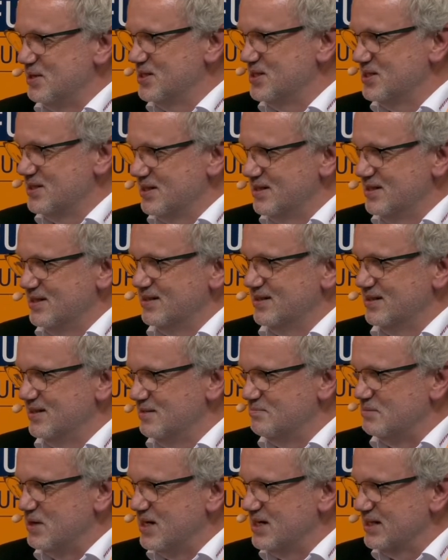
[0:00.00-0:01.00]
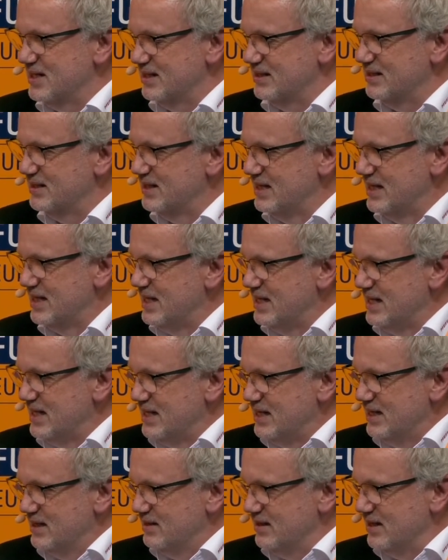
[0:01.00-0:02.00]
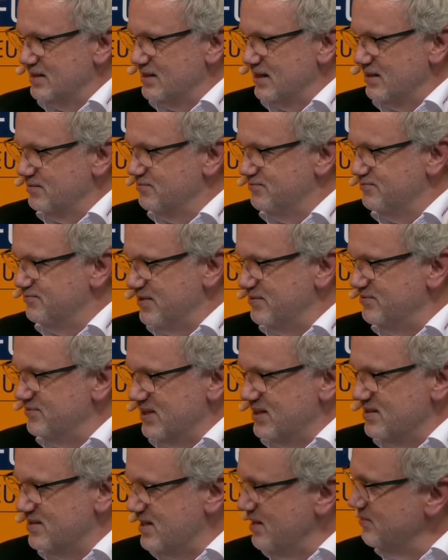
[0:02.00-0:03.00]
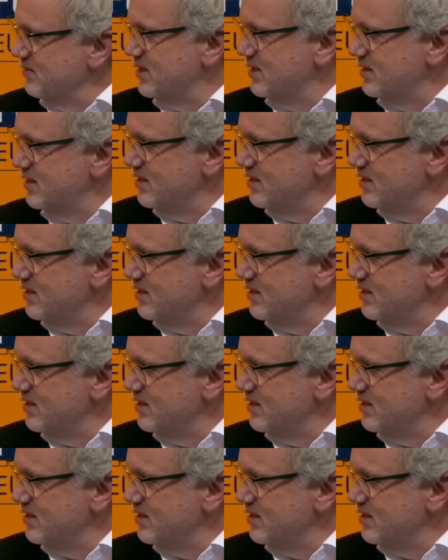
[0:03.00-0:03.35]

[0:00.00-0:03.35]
a market, let's say 17 years